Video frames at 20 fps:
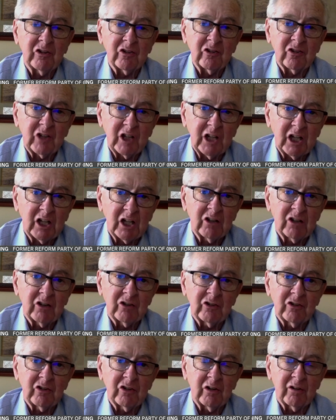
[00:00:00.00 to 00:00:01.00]
and
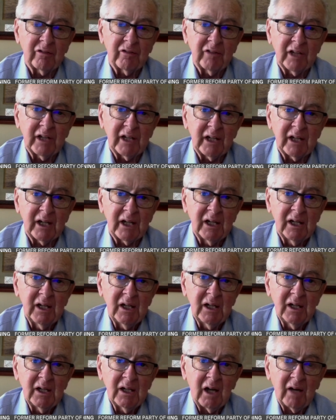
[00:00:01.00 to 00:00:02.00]
skills of the uh,
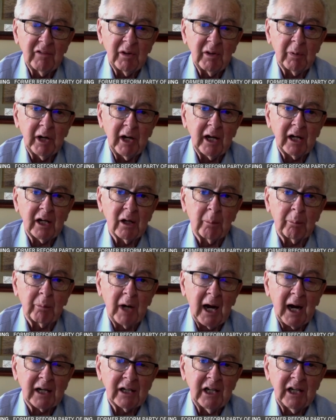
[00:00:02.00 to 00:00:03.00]
of the political
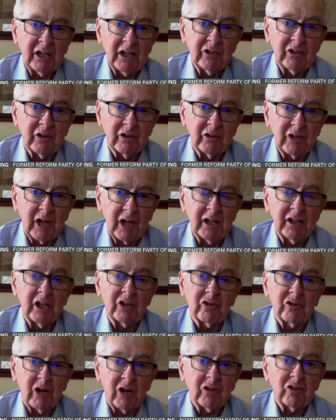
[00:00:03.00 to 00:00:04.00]
practitioners and the
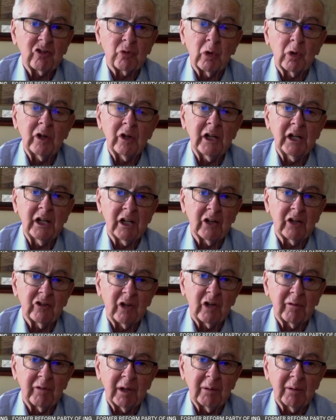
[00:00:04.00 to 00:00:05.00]
trustworthiness
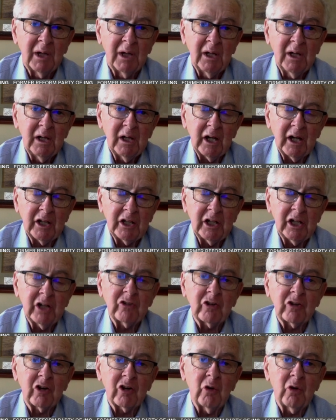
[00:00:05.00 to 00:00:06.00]
of them. Uh, years
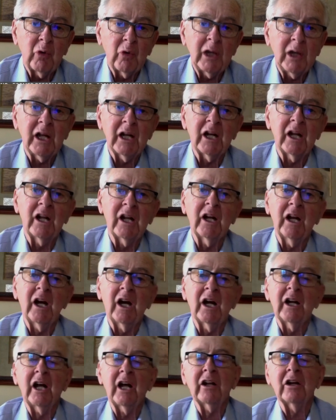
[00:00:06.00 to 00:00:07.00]
ago, we did an,
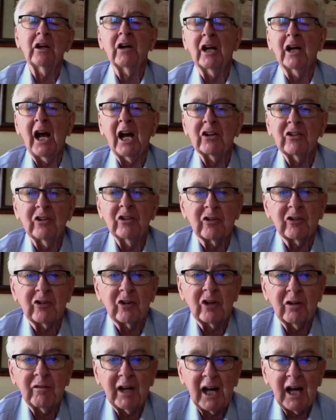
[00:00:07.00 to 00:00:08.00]
another a national
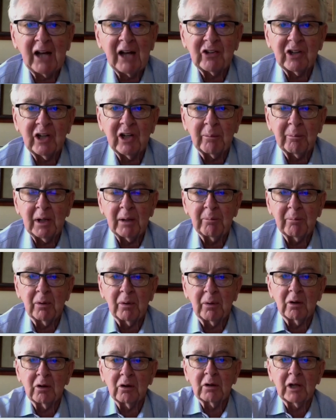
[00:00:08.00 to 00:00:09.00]
survey asking
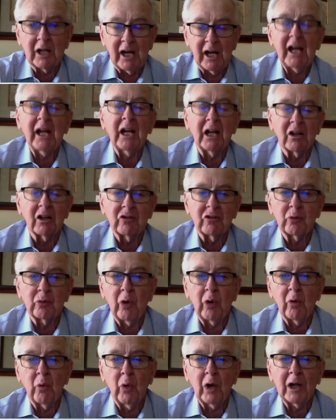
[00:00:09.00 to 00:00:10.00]
people, Canadians,
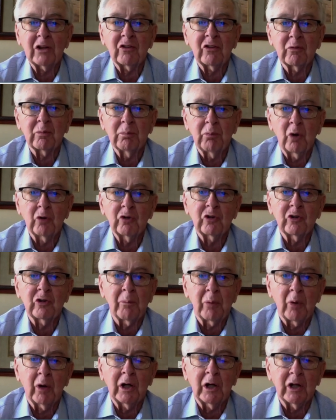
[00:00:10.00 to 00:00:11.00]
what, what's most
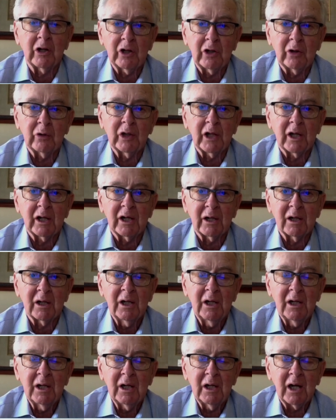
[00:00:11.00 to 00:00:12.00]
important to you that a,
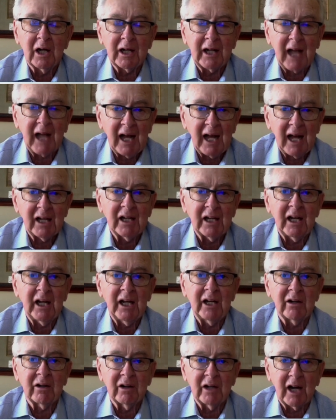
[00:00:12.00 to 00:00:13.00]
a,
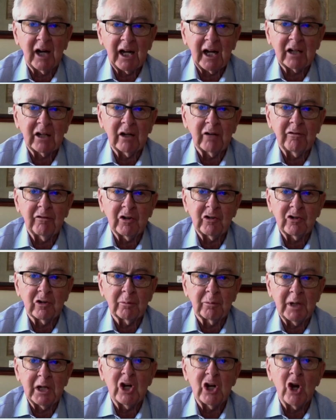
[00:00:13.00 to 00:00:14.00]
candidate or an elected official
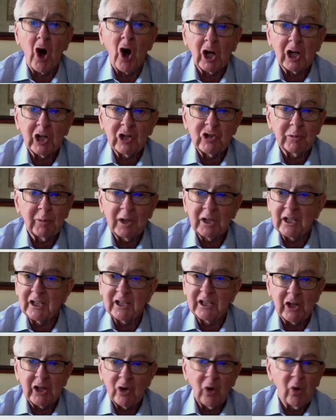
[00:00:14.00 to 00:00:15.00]
be knowledgeable, that
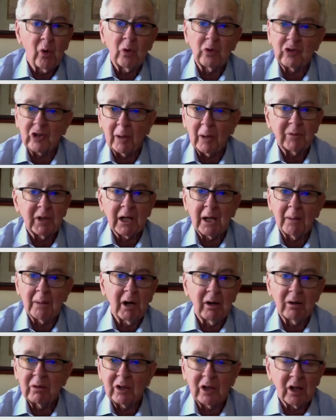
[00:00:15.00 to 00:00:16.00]
they know something
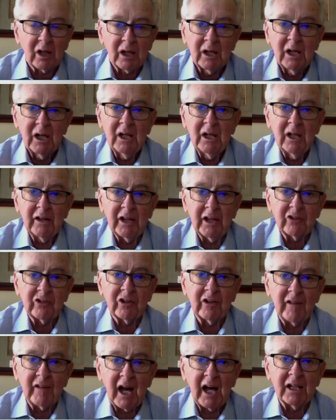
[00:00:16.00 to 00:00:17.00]
about uh, this
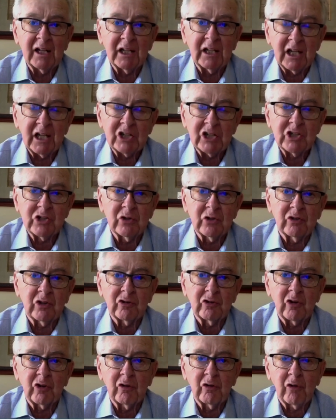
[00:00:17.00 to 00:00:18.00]
and that and the issues and
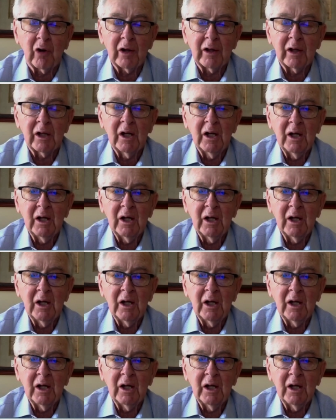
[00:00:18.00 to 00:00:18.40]
so forth.